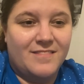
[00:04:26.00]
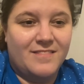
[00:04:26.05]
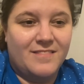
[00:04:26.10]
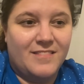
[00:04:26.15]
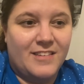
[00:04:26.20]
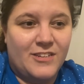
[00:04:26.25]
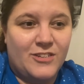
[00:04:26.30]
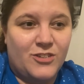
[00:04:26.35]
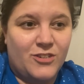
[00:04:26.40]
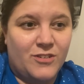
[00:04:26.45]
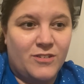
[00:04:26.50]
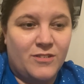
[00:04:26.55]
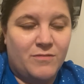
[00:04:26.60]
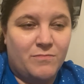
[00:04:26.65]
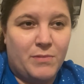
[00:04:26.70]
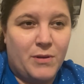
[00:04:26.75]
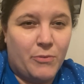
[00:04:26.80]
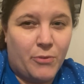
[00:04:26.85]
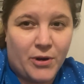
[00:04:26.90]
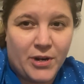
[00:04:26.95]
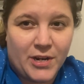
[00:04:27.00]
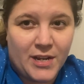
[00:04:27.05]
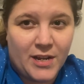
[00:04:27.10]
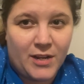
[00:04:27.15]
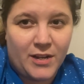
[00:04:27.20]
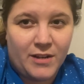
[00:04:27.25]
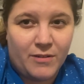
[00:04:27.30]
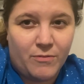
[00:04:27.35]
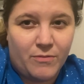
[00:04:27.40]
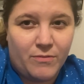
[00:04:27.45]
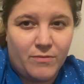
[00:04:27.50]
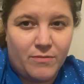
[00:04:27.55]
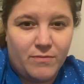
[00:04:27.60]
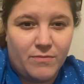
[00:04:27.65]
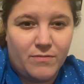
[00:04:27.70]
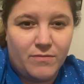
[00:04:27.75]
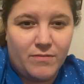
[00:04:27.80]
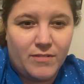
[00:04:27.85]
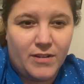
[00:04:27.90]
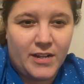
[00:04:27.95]
They shouldn't be working
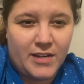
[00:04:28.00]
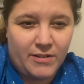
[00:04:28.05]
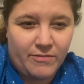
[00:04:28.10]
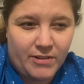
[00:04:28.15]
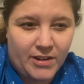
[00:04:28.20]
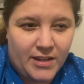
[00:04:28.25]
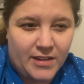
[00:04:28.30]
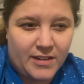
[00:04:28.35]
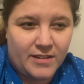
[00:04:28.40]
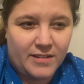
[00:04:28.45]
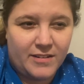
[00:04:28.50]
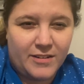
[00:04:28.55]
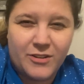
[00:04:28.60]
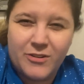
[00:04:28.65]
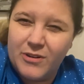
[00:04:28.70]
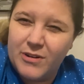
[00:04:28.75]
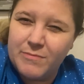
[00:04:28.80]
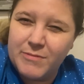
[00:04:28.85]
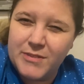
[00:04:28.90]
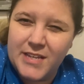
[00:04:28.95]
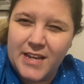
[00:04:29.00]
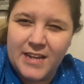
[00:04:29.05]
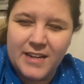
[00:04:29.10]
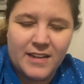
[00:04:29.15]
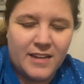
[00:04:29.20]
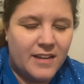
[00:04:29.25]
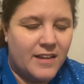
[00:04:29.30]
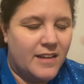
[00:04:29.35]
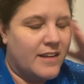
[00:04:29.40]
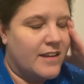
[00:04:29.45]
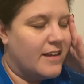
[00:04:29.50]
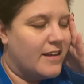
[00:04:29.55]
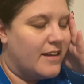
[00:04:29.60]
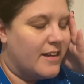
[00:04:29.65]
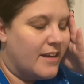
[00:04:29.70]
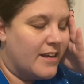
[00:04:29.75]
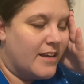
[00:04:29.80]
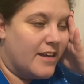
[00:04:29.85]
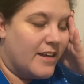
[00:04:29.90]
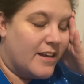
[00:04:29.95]
anyway. You know what I'm saying?
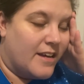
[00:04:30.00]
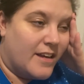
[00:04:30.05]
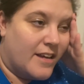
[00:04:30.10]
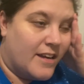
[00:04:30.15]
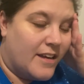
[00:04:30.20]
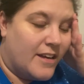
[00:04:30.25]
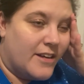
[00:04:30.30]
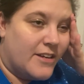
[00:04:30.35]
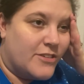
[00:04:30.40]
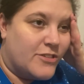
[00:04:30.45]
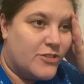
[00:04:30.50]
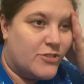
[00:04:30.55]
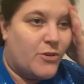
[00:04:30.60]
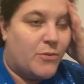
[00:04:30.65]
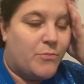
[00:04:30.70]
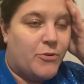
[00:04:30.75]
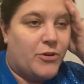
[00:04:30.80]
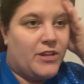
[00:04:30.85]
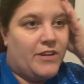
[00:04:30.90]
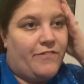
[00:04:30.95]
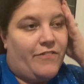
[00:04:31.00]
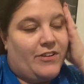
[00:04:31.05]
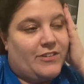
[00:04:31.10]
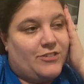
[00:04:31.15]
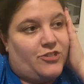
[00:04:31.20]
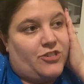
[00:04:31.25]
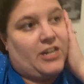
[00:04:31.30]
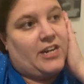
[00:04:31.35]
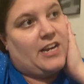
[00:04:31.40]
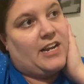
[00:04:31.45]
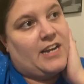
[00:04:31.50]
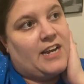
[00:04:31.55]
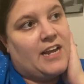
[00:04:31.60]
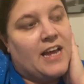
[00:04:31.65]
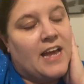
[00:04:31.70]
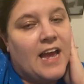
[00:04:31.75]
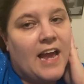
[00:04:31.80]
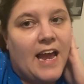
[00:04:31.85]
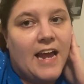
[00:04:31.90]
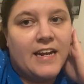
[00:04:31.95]
So I'm really frustrated.
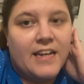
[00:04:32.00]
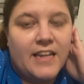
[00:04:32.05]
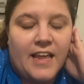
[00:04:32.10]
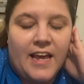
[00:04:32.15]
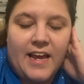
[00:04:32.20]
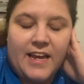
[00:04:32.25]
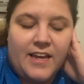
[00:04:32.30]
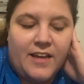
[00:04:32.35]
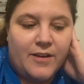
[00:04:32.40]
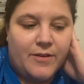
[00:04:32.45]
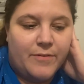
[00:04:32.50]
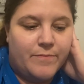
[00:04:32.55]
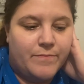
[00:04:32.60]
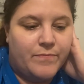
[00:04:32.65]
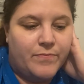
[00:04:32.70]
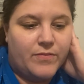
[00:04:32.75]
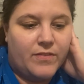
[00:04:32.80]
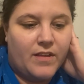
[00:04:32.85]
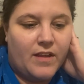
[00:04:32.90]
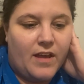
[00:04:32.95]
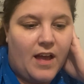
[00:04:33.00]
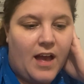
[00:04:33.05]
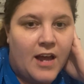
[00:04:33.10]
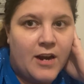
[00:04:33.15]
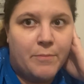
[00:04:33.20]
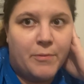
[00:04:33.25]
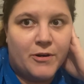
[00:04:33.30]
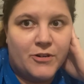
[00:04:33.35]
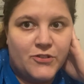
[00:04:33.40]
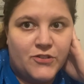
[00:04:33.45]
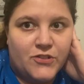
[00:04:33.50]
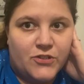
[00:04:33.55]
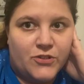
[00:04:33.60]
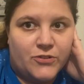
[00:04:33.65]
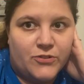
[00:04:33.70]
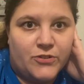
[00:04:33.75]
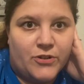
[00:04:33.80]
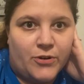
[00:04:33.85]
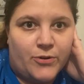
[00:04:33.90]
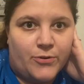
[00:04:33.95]
And on a personal
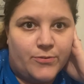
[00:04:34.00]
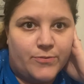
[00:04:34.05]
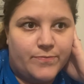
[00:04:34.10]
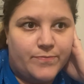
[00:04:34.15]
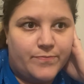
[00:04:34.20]
note,